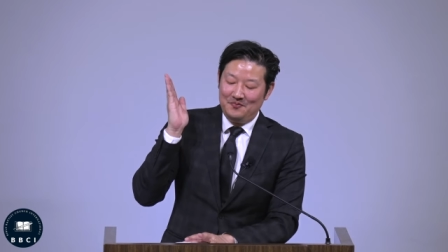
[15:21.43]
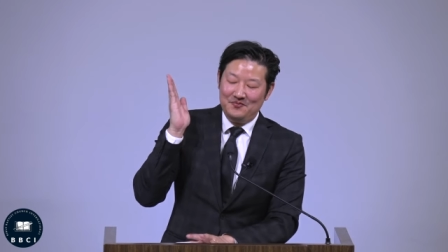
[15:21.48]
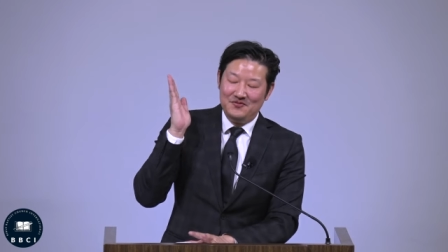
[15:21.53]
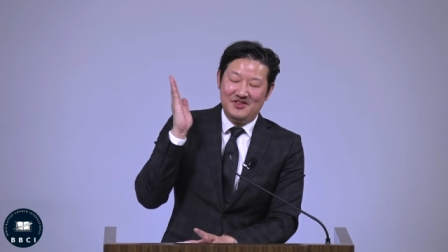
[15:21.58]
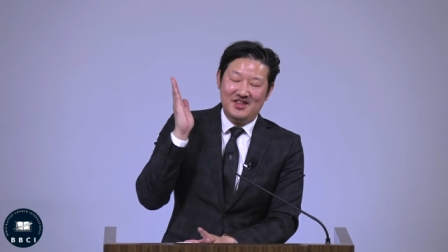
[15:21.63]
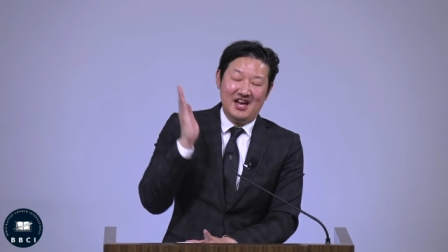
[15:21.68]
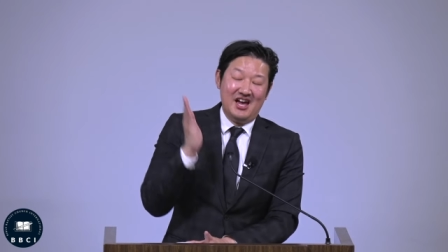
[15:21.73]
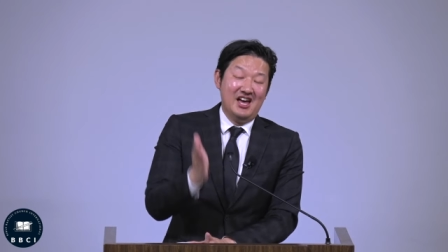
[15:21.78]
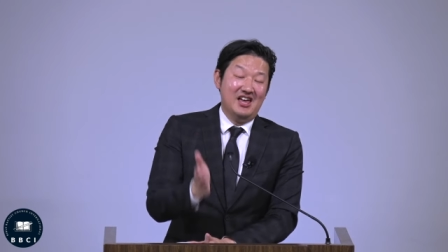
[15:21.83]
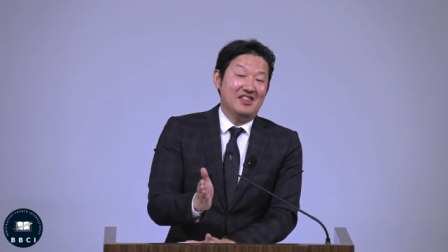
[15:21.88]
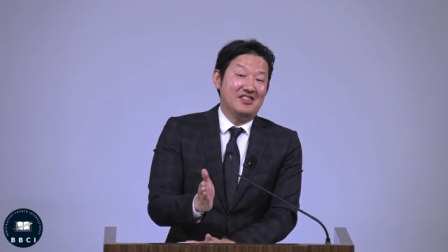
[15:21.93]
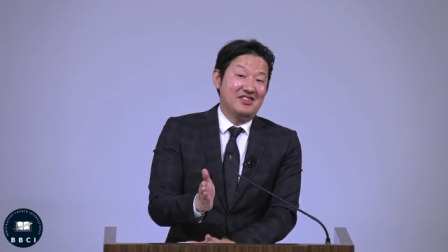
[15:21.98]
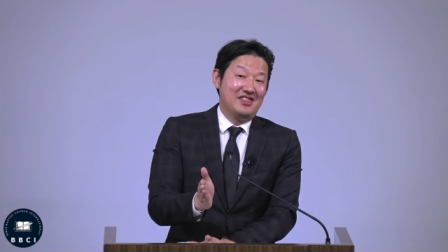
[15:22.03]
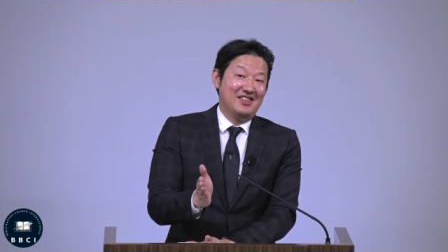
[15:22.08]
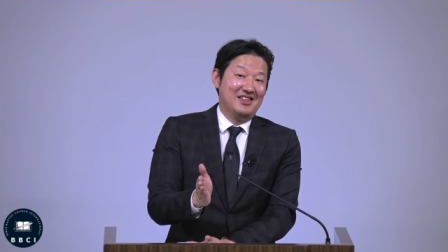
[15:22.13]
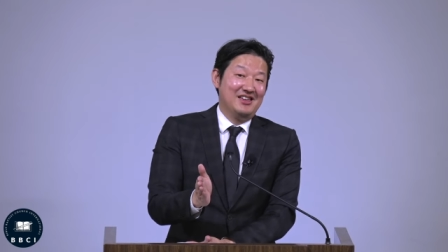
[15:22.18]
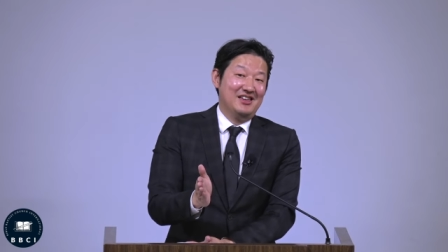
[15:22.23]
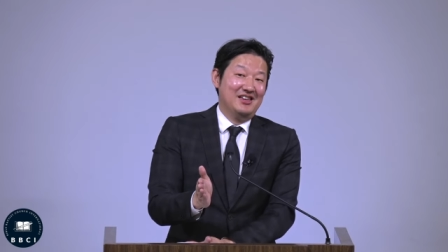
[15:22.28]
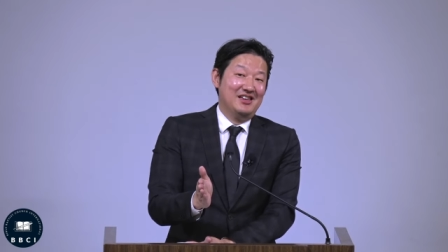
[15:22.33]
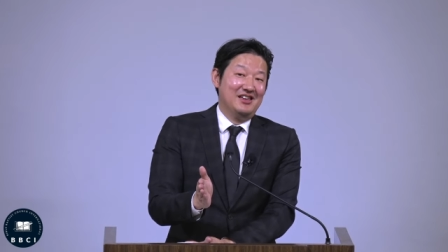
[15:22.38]
death,
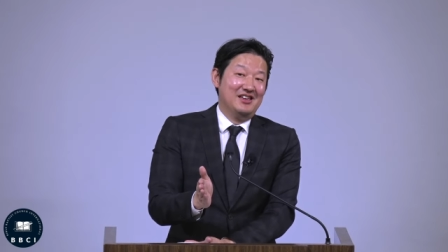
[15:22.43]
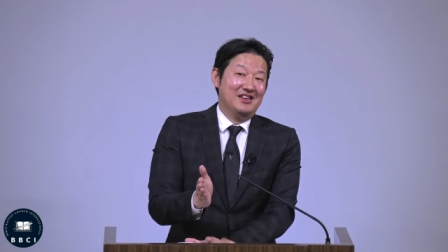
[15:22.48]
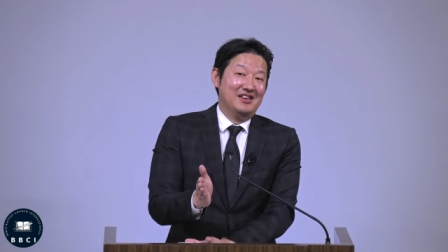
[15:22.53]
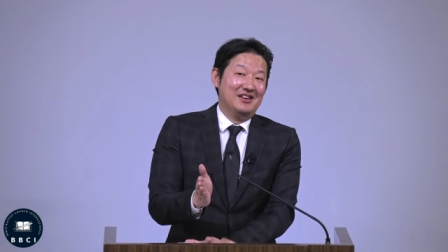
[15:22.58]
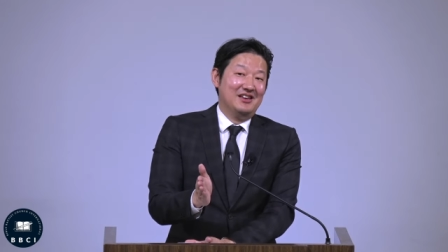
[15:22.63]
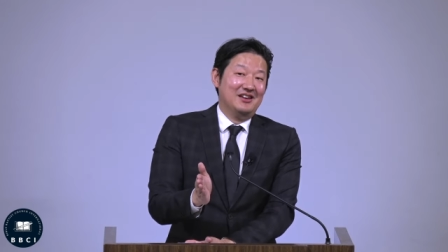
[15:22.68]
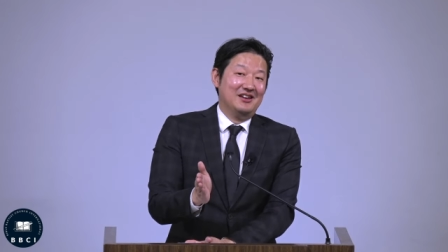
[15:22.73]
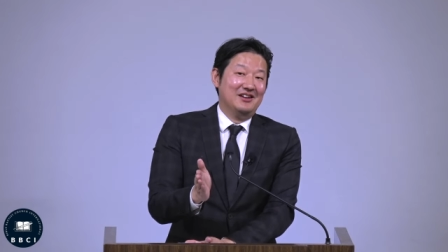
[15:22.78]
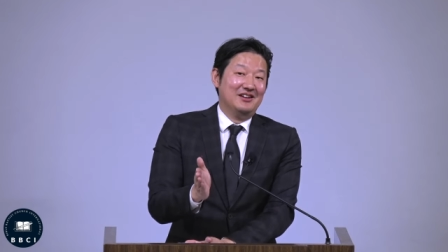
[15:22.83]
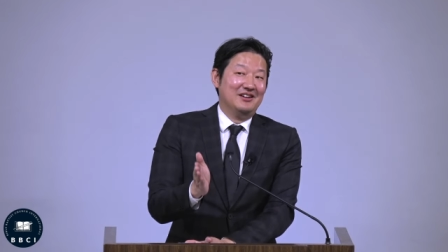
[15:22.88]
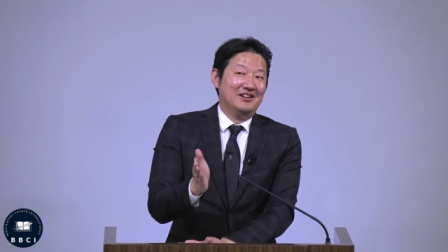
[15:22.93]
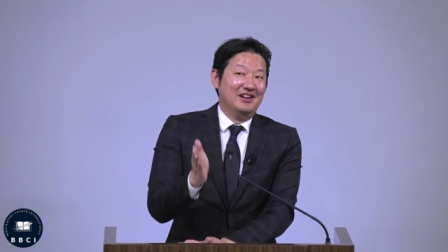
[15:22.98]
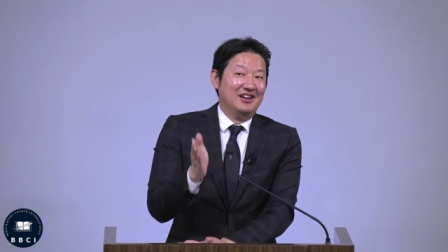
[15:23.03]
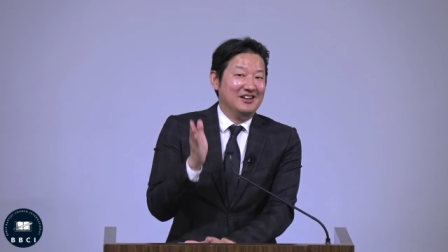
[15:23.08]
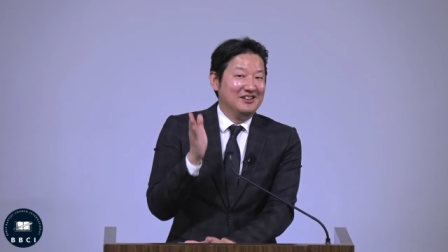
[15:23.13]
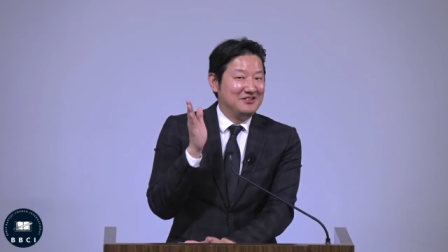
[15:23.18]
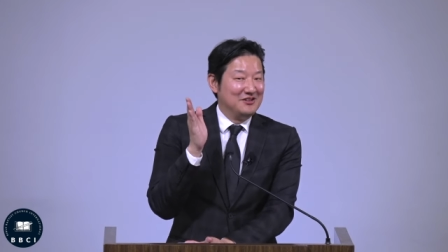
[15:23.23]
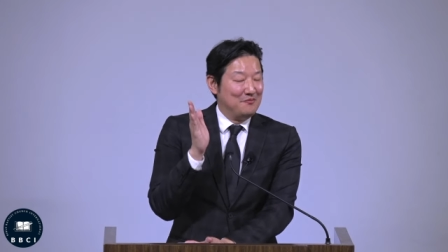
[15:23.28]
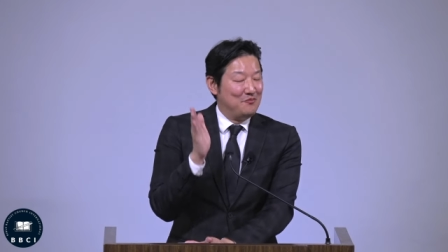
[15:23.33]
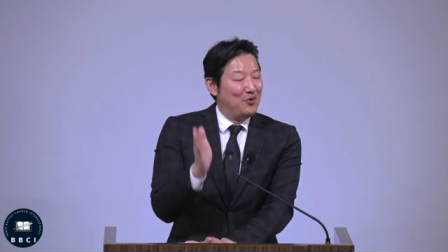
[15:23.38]
it
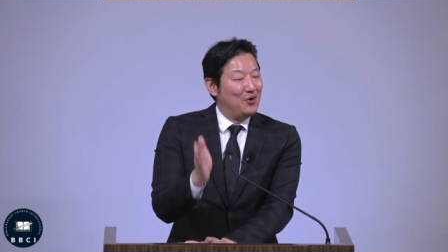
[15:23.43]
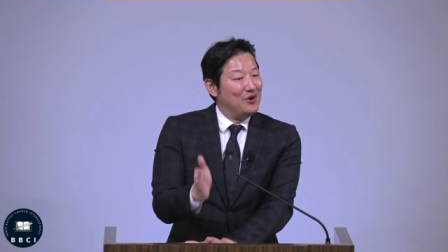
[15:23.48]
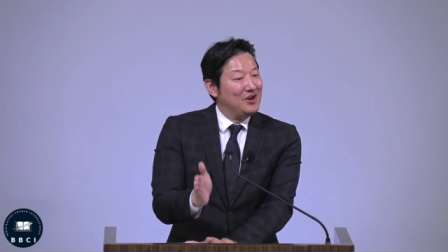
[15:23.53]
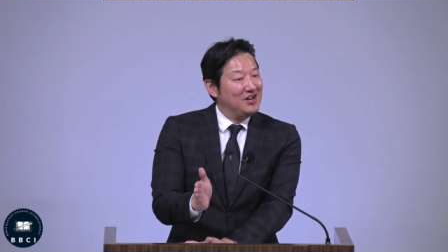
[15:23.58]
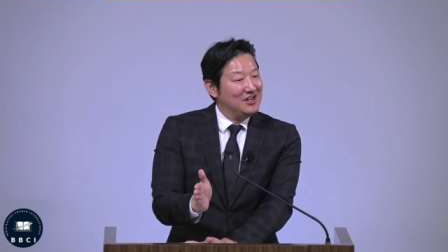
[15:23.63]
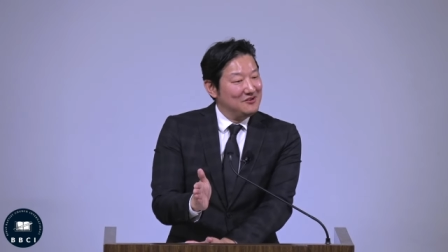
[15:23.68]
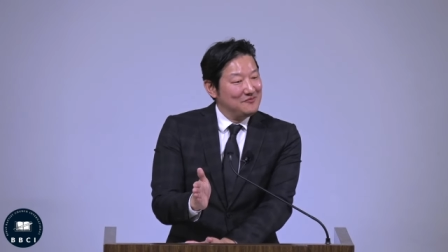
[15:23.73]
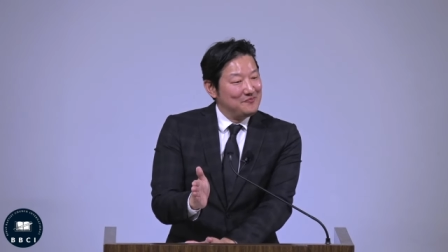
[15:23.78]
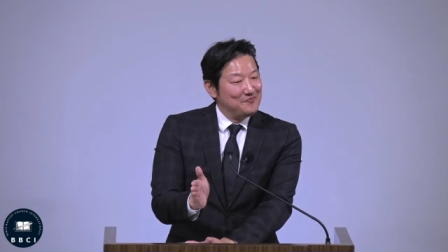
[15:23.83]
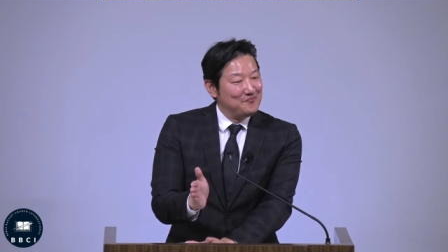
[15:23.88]
is appointed.